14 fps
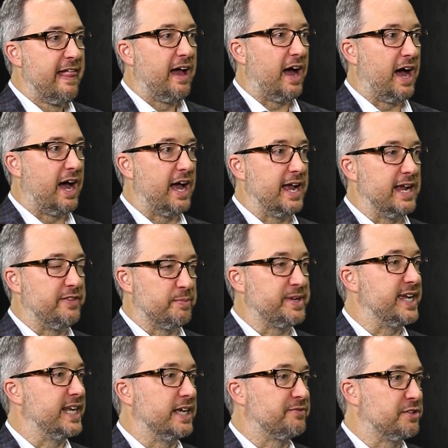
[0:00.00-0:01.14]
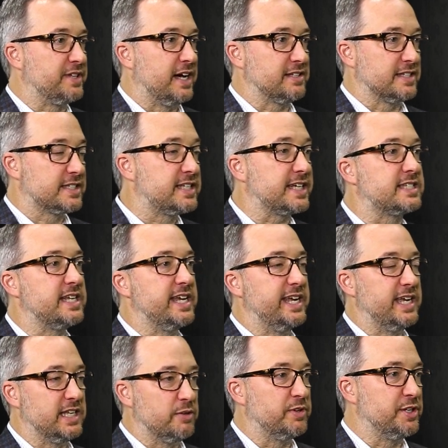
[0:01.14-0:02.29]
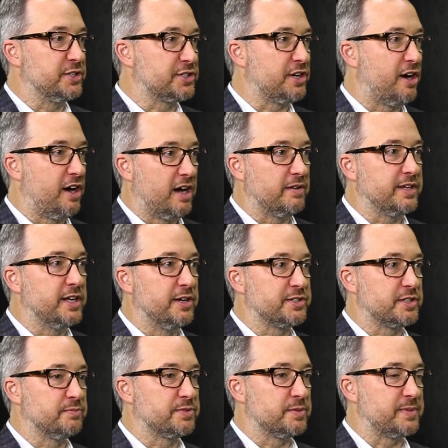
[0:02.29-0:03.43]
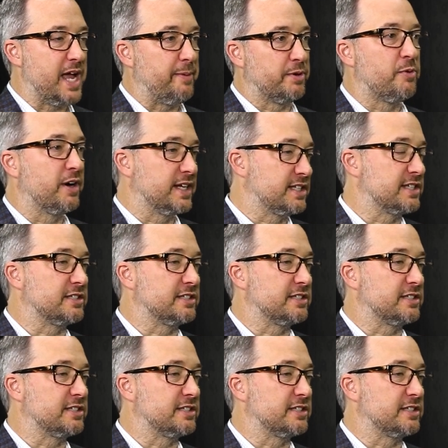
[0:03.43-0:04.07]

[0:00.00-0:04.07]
at the beginning of 2016 when you saw some capital markets